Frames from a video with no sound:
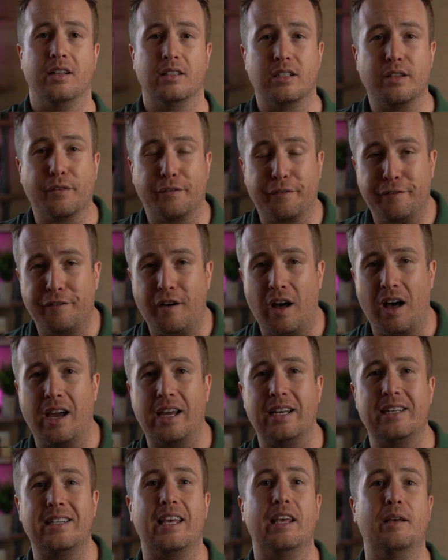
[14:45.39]

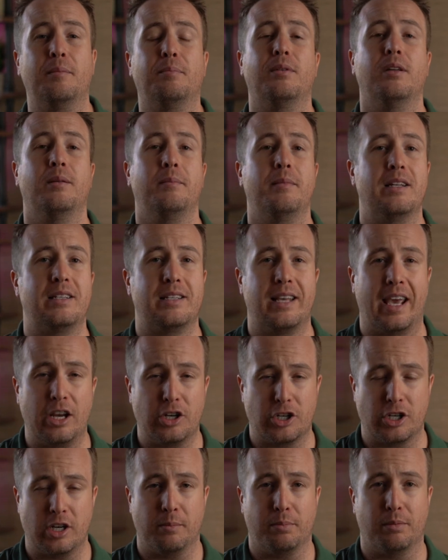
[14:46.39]
defined
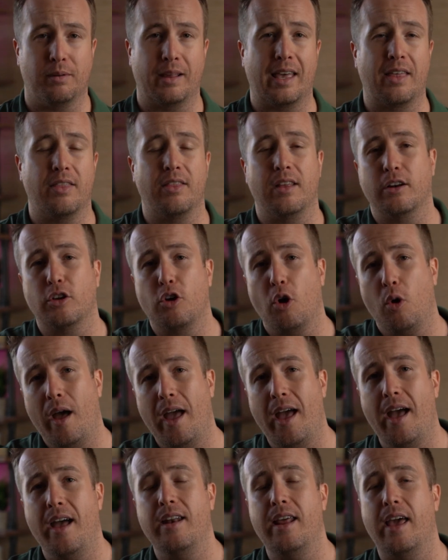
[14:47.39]
implementation plan, then go
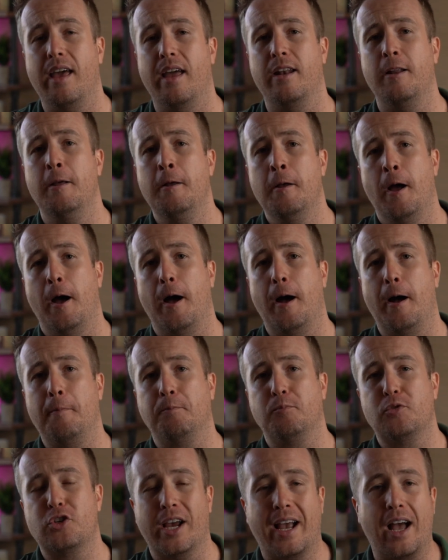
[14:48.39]
ahead and
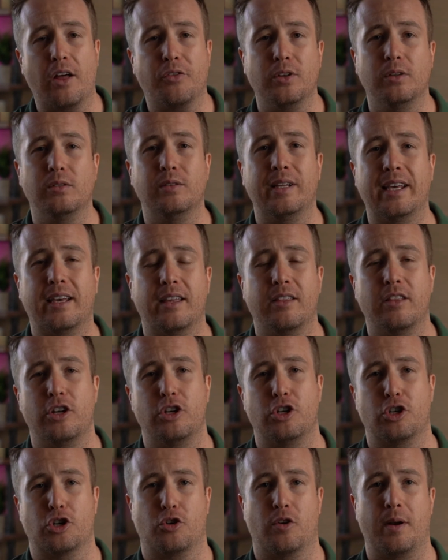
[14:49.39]
check out the link in the
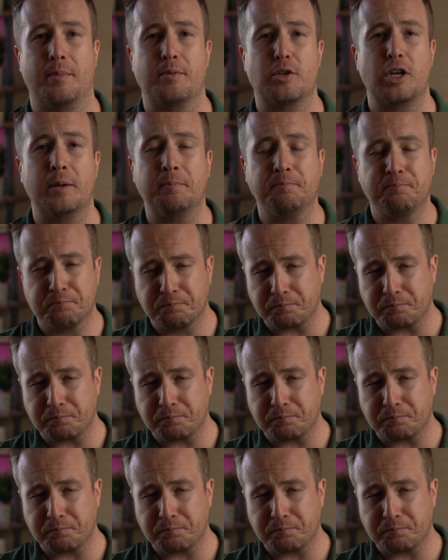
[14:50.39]
description,